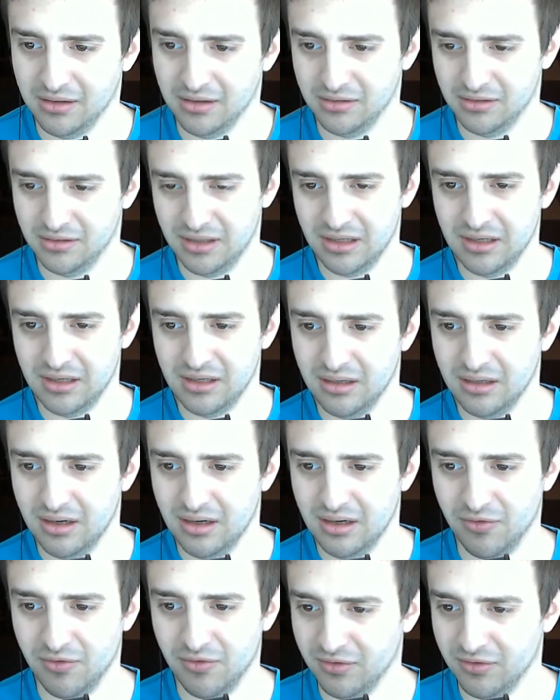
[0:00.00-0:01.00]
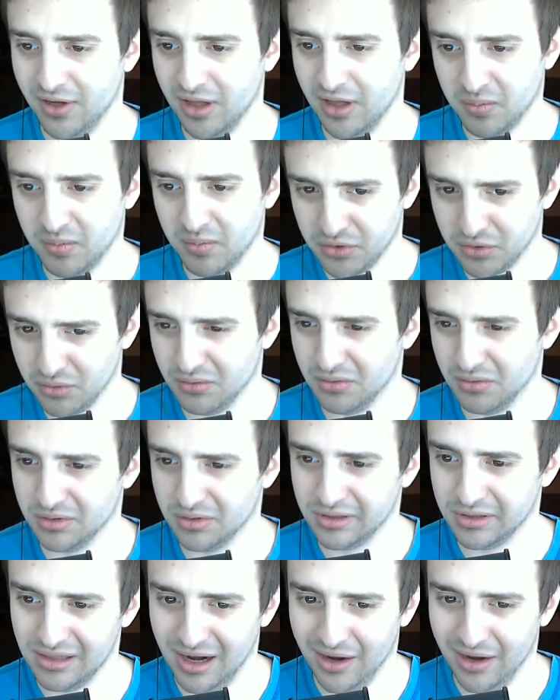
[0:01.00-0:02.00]
There's the Ember developer
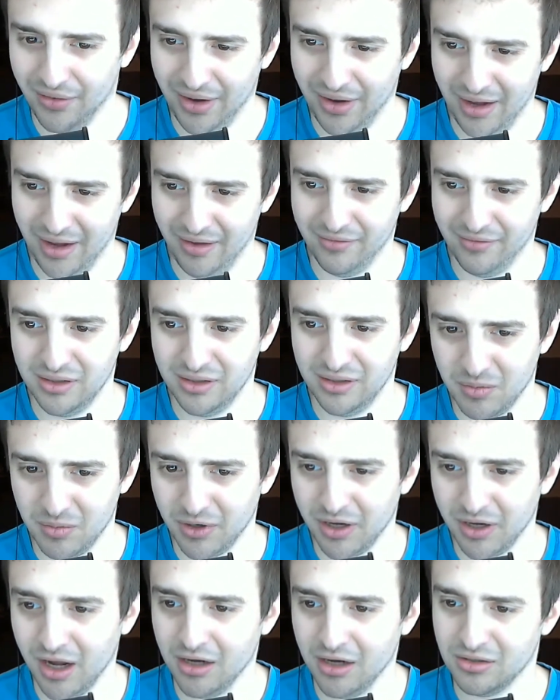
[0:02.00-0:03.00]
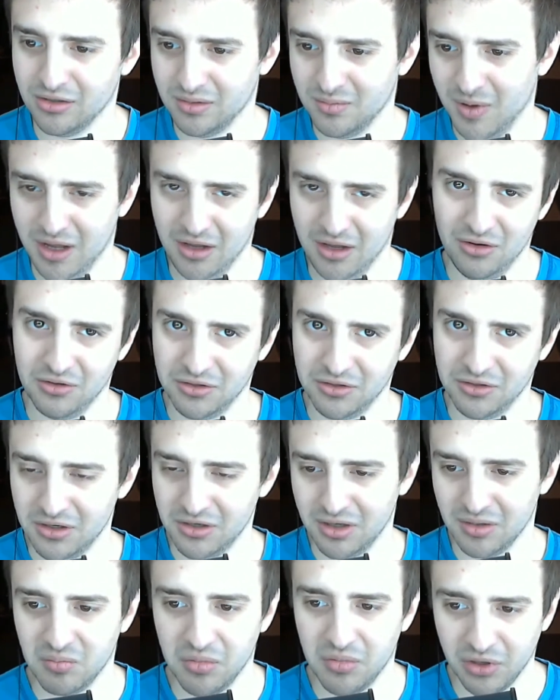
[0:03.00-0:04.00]
tools that now have a deprecations panel, so
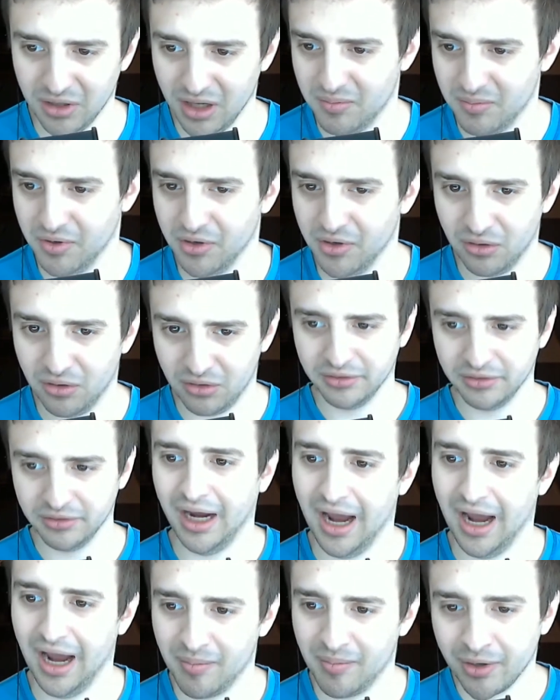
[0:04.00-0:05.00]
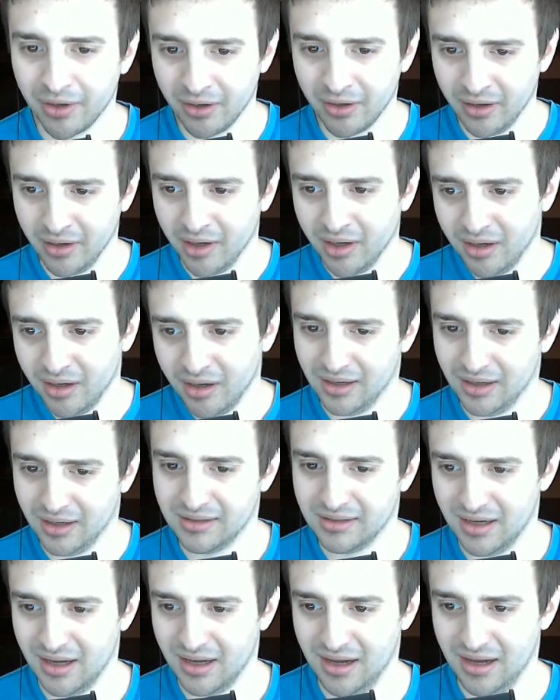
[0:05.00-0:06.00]
you can pull up an old app and
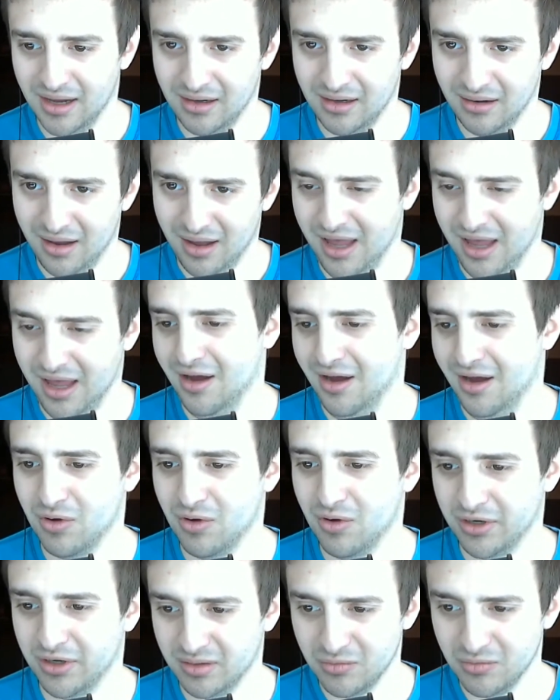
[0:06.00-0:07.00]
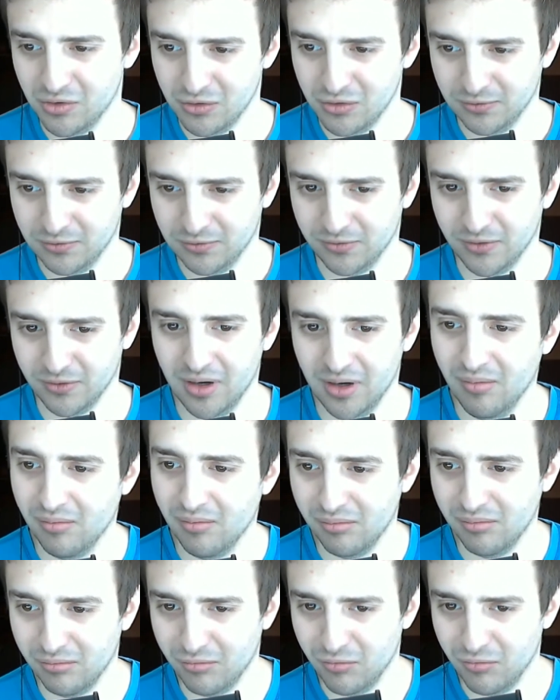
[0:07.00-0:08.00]
say, hey, I want to move
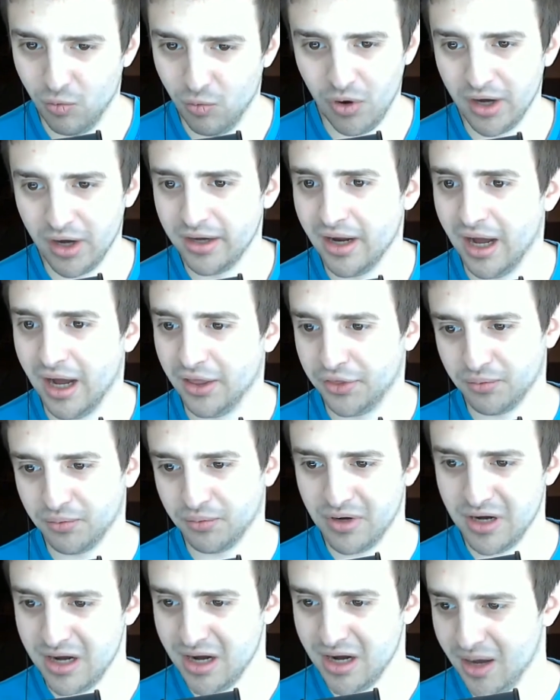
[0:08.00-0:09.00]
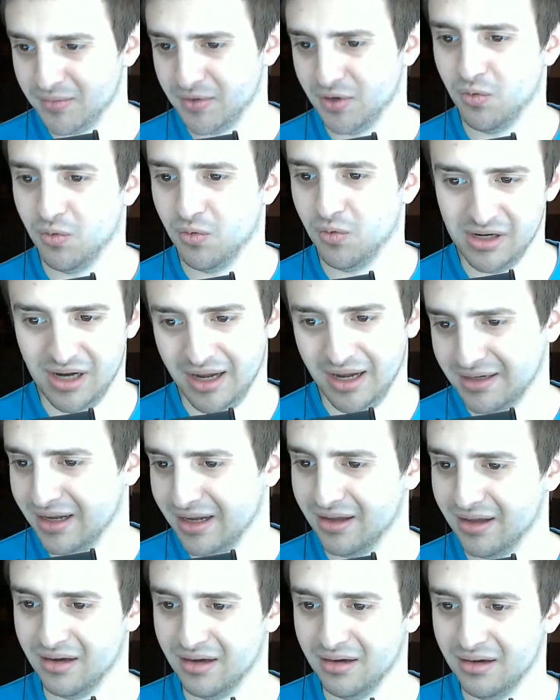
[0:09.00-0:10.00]
from 1.3 up to
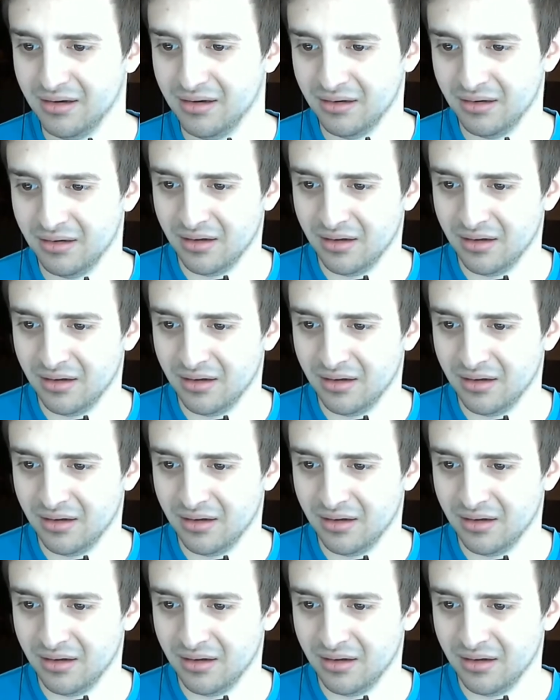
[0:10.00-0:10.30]
1.10.